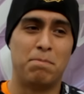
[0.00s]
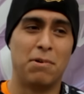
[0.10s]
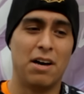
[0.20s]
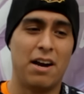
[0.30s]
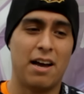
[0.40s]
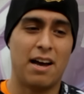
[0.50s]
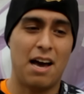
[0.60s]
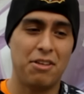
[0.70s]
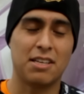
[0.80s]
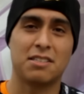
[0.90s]
but
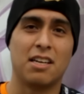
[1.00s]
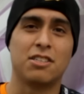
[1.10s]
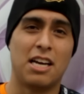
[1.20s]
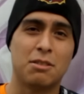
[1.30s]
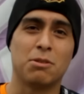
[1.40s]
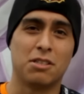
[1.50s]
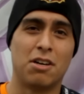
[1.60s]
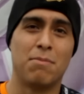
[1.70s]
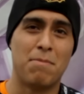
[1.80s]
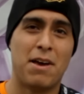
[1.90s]
I think that's going to change with the
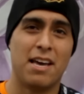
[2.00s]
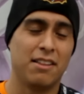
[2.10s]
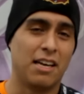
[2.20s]
tournament paint.